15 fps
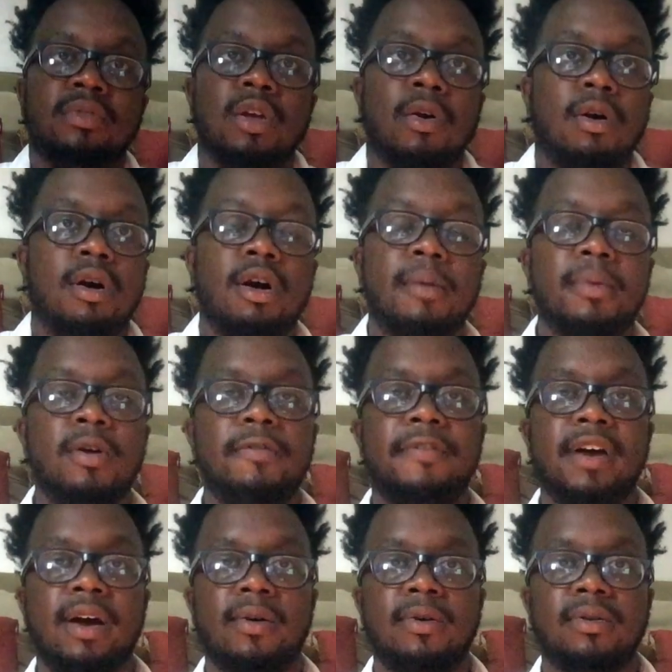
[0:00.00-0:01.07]
No harm, no
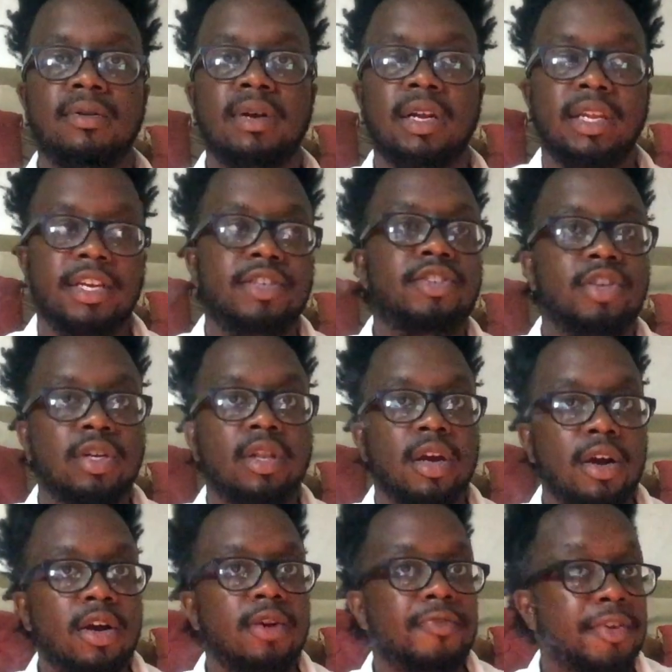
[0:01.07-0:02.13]
foul. At least you
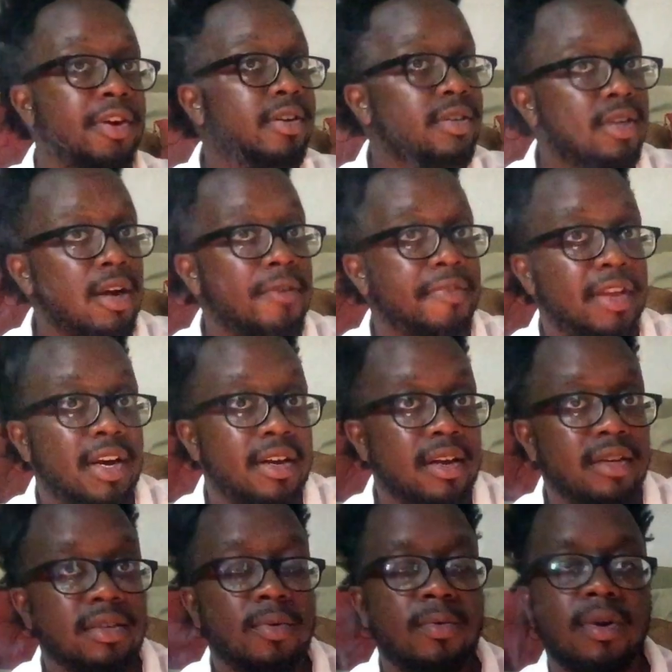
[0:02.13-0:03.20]
learn for yourself that it
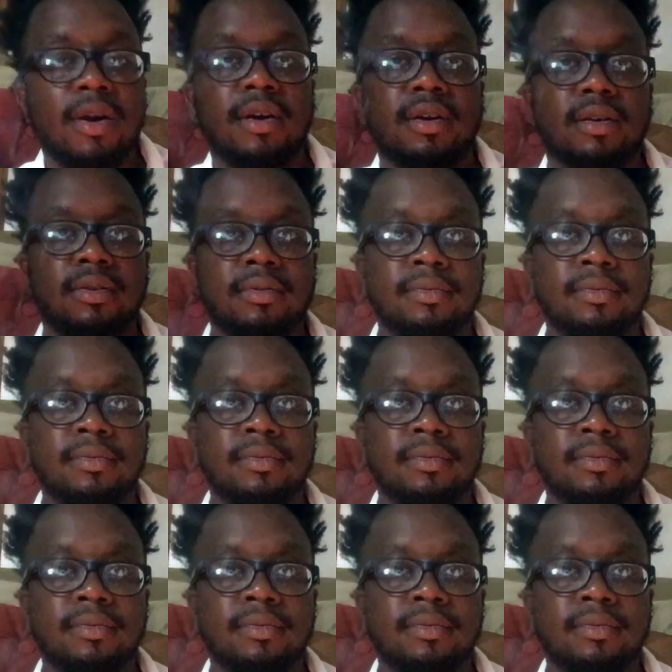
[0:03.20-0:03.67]
doesn't work.